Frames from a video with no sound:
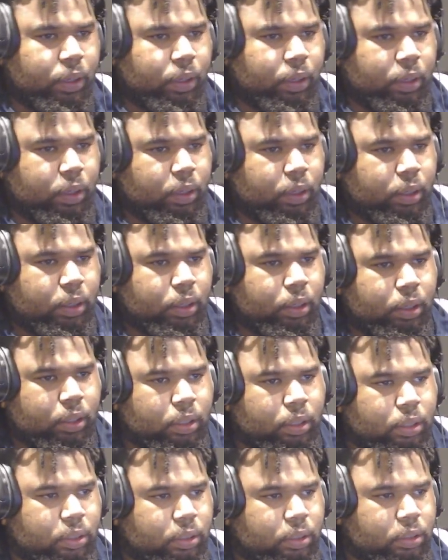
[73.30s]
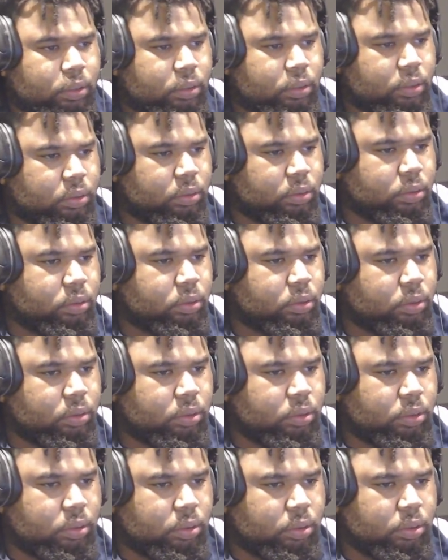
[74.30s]
And yeah, the problem for the Suns
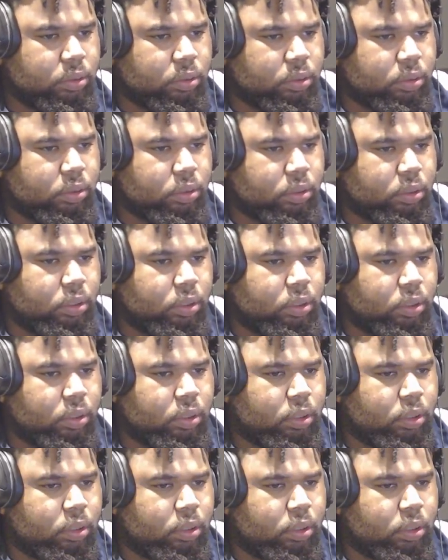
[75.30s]
tonight is more so the